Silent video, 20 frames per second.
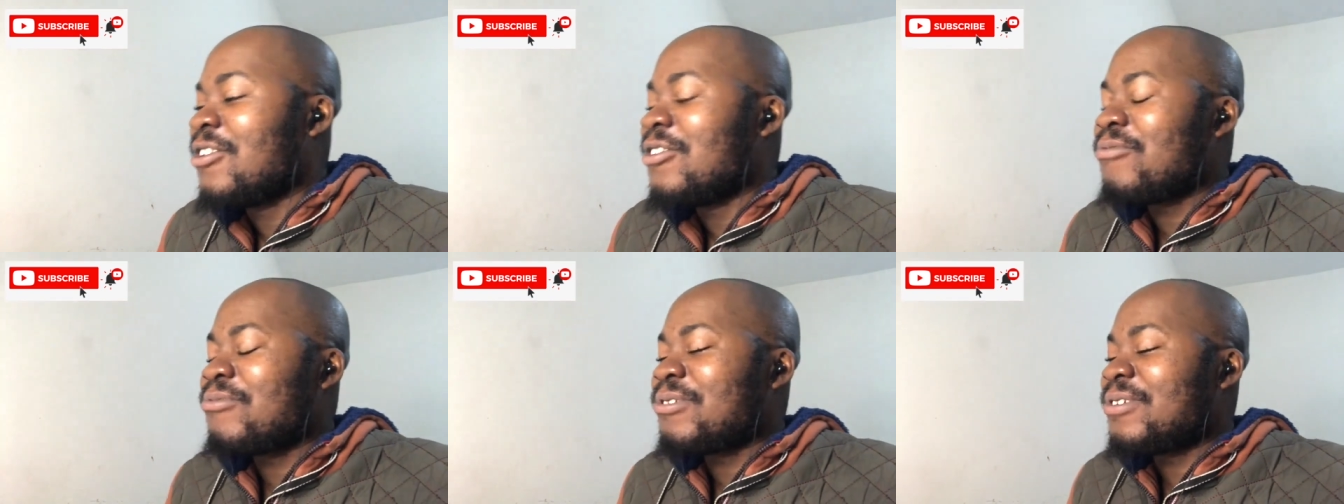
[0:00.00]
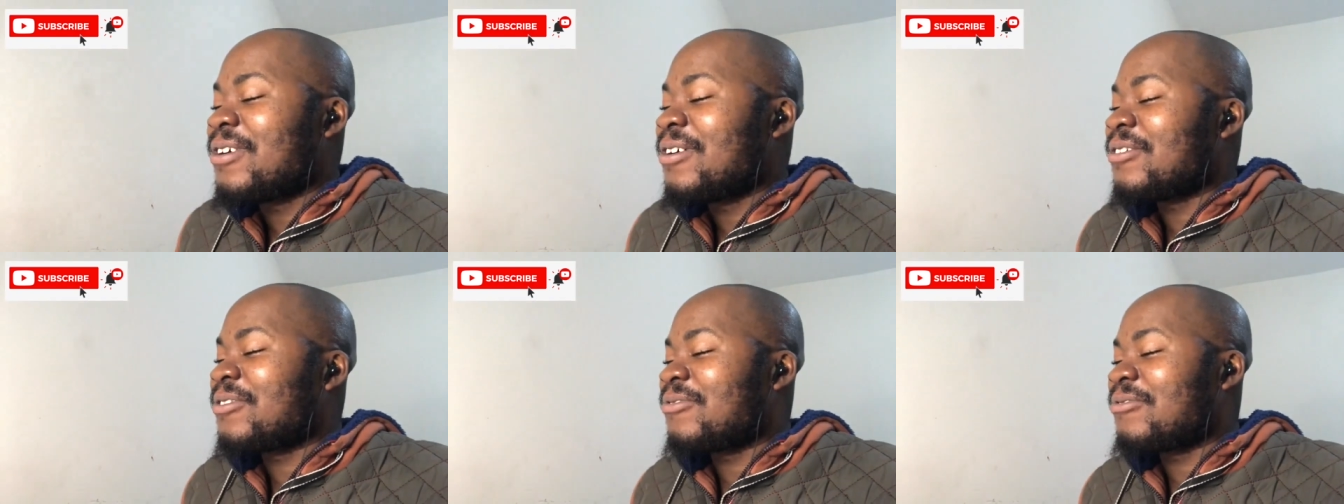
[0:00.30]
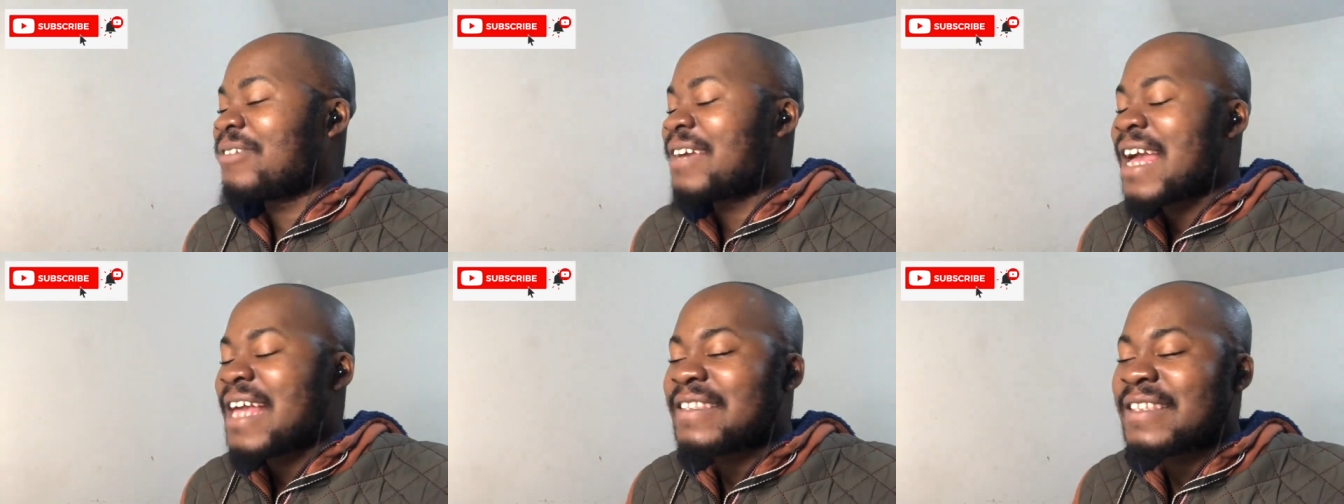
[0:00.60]
Without you
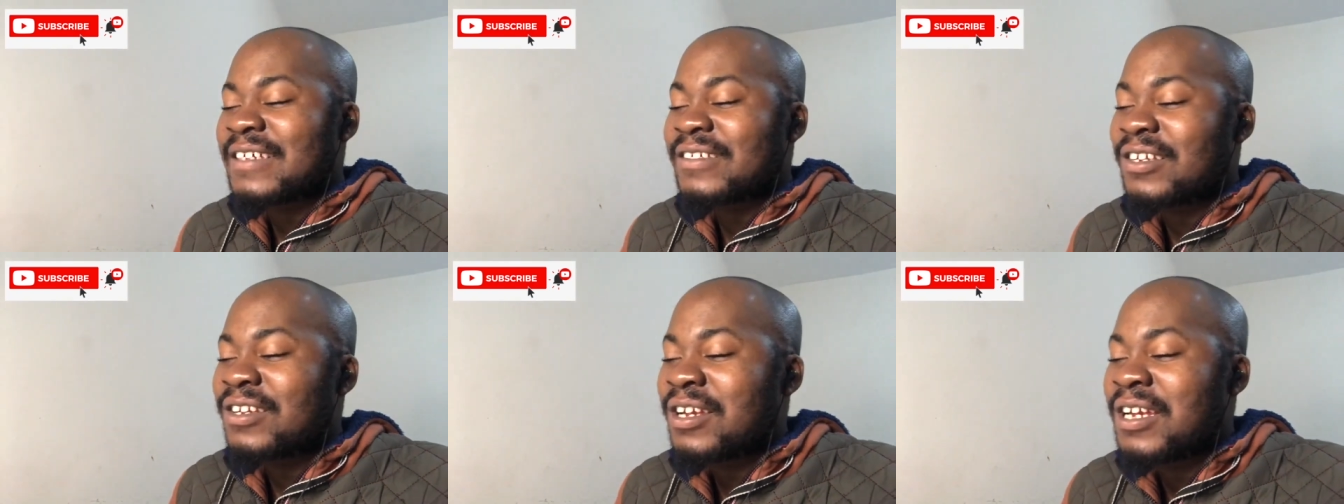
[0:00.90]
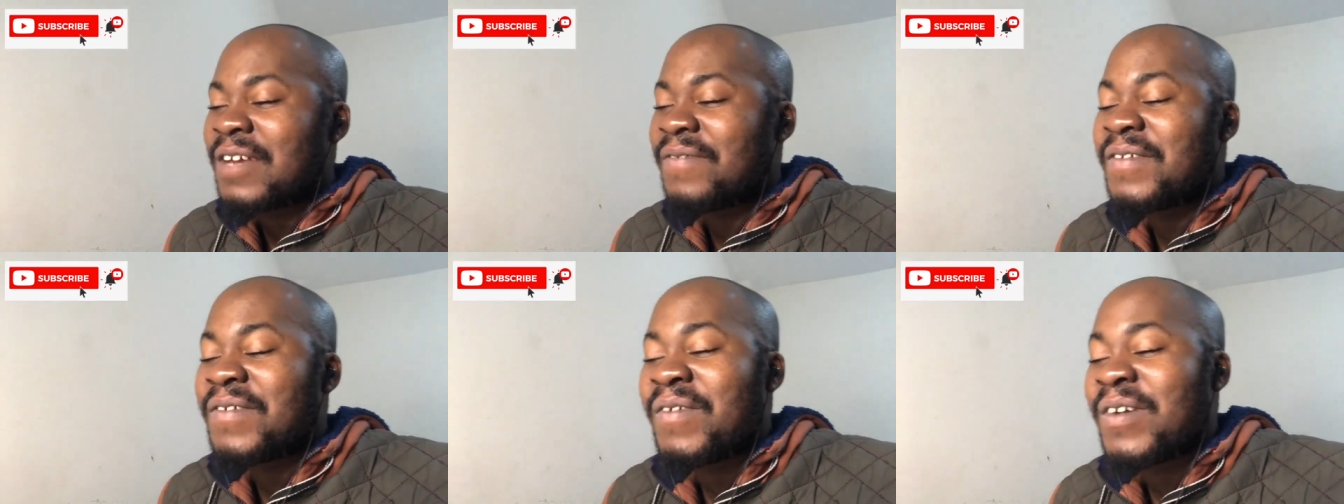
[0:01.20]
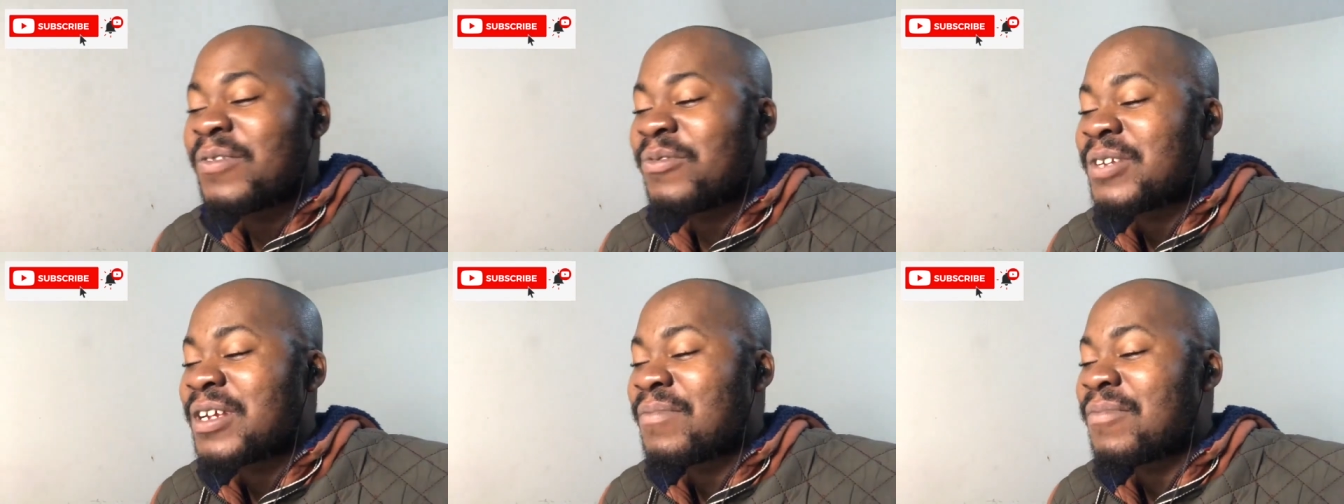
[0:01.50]
guys, actually I've never
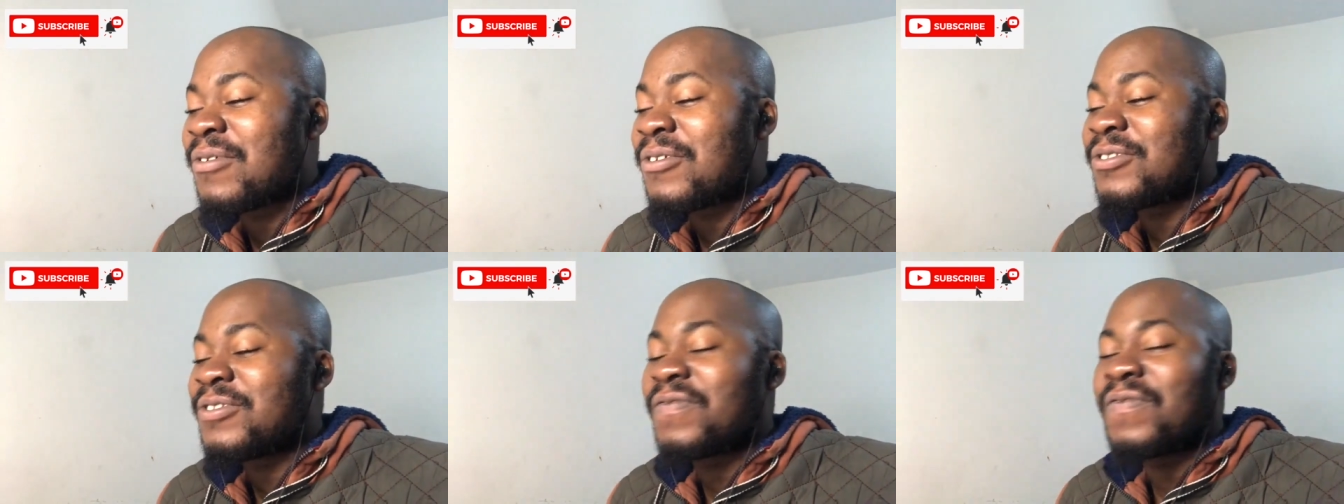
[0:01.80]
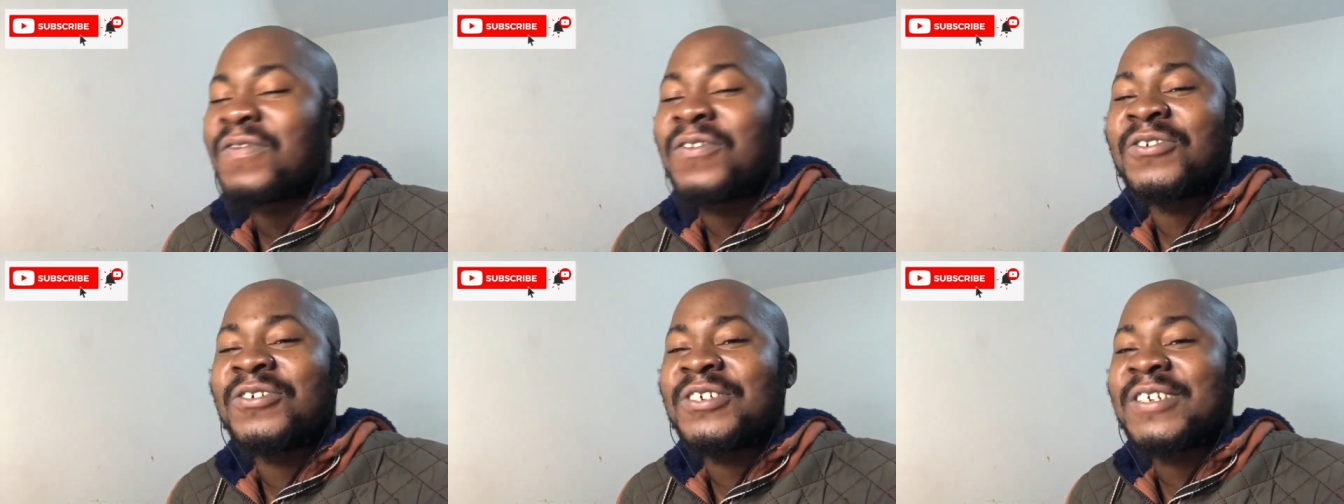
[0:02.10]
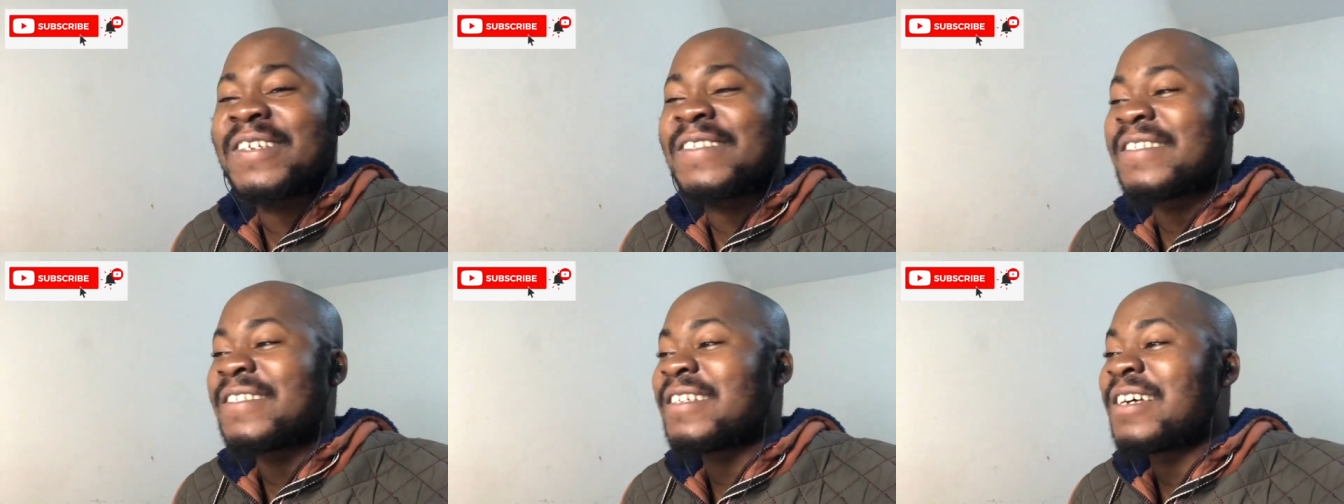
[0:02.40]
known about the Flo
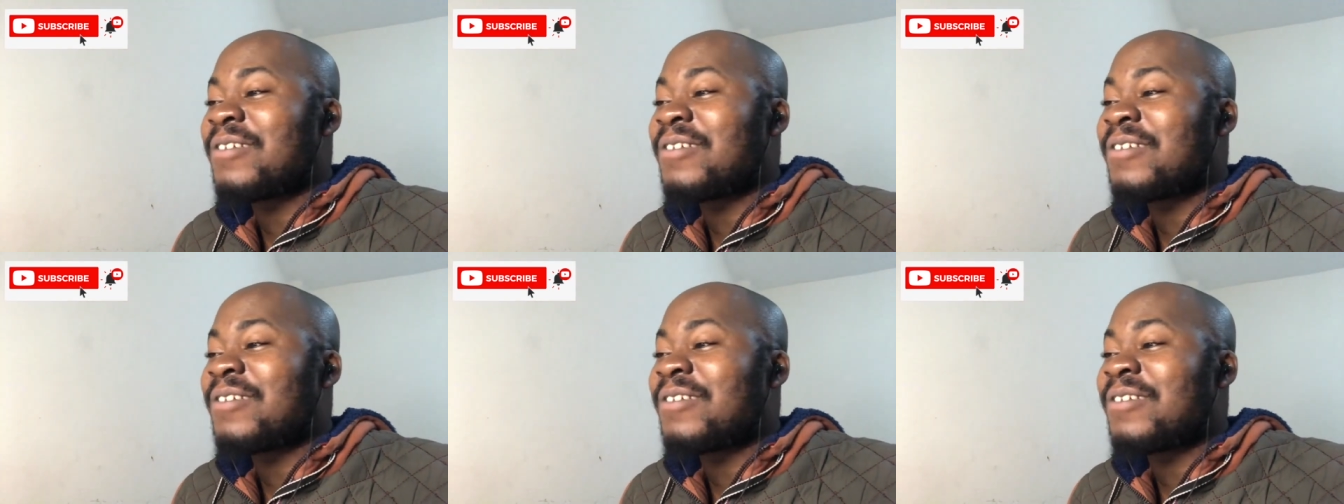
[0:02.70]
Jansen,